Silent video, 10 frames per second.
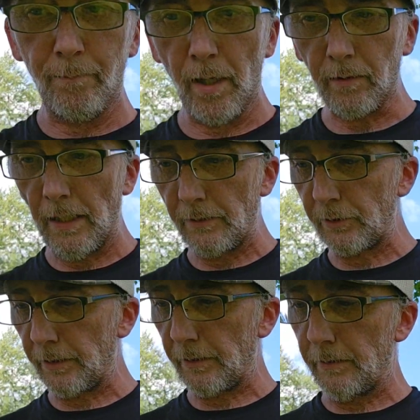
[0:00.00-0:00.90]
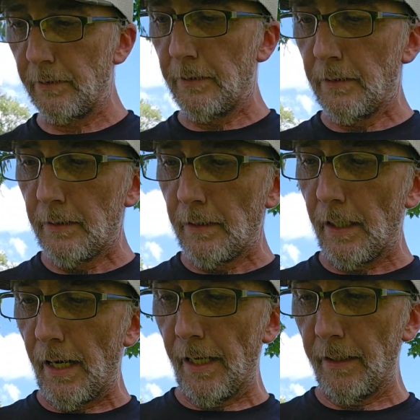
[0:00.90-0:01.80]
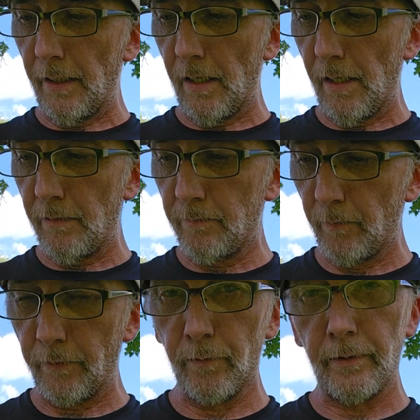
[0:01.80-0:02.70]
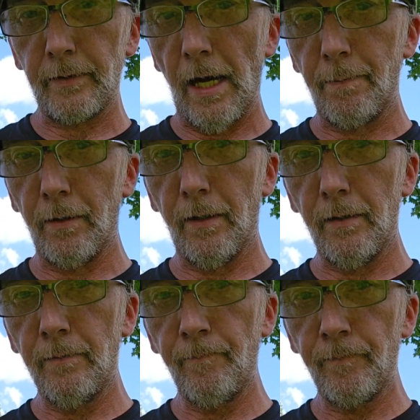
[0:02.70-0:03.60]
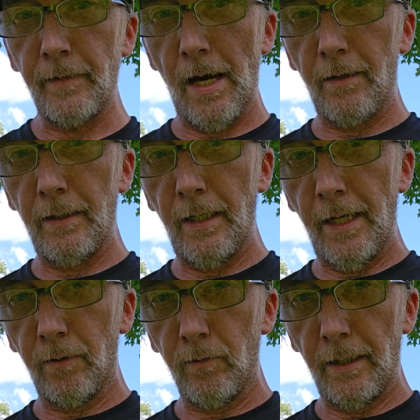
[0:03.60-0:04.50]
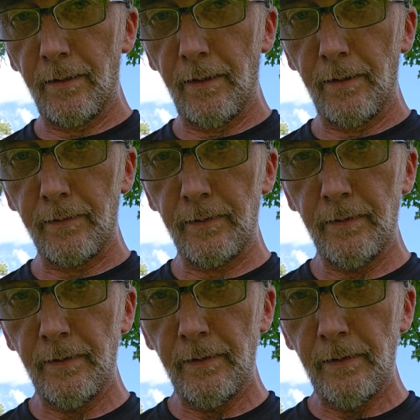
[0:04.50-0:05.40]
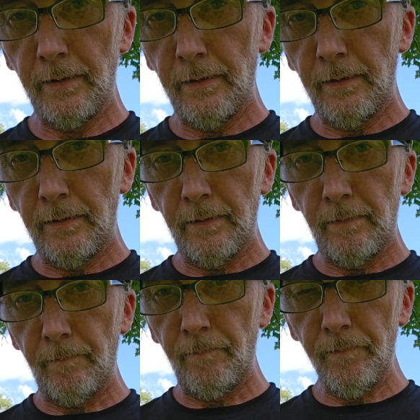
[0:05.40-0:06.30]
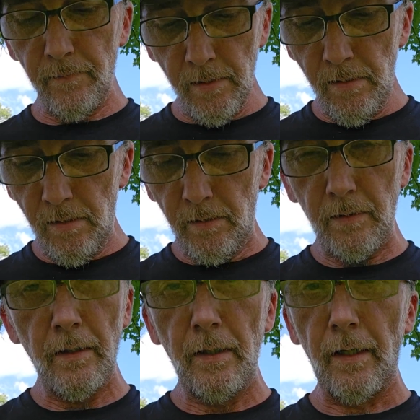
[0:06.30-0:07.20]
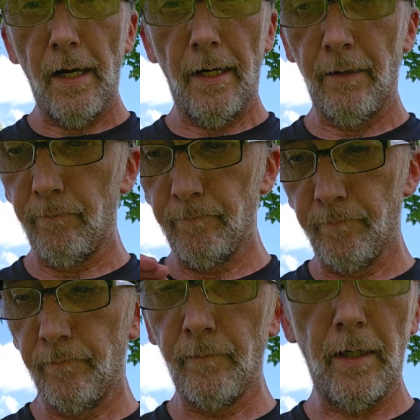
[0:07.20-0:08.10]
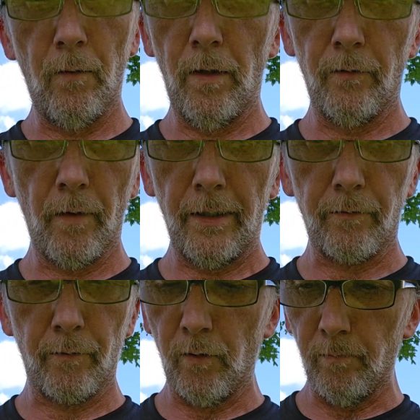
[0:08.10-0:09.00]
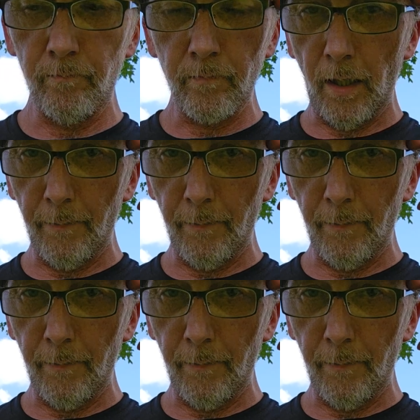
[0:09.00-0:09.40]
buck last year. I went through his scapula down at an angle like this, and it went right through him. I